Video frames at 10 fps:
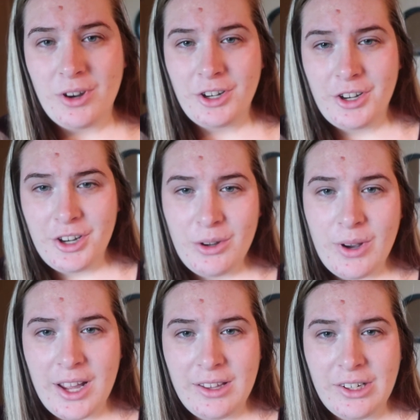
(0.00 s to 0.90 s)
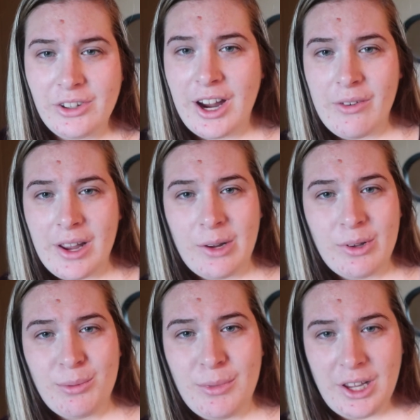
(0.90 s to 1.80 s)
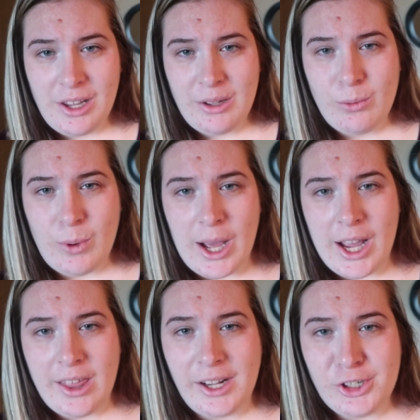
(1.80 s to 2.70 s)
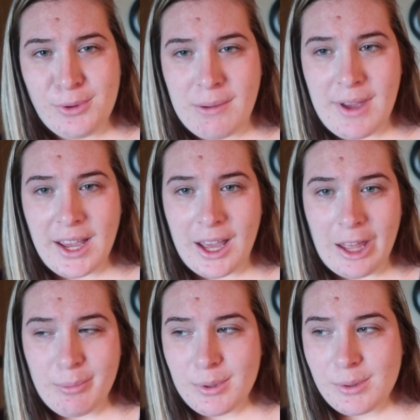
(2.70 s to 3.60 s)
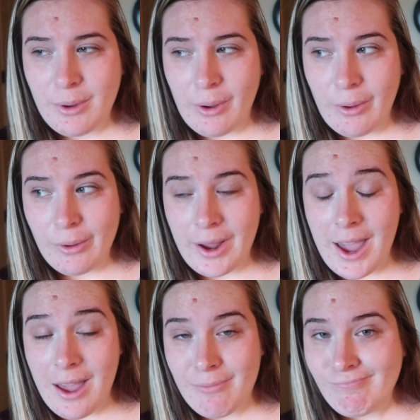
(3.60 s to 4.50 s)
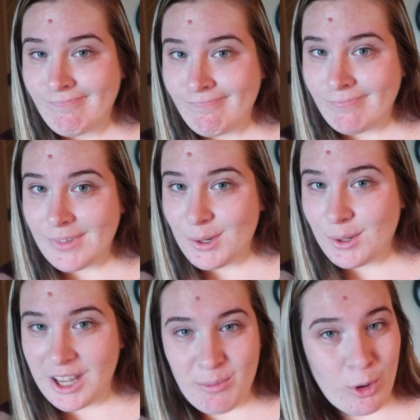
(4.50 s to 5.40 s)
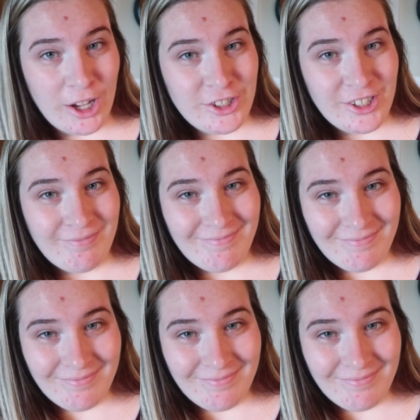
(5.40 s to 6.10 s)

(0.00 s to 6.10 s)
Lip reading: wanted to do a little get ready with me while I do my makeup. So yeah, just keep watching.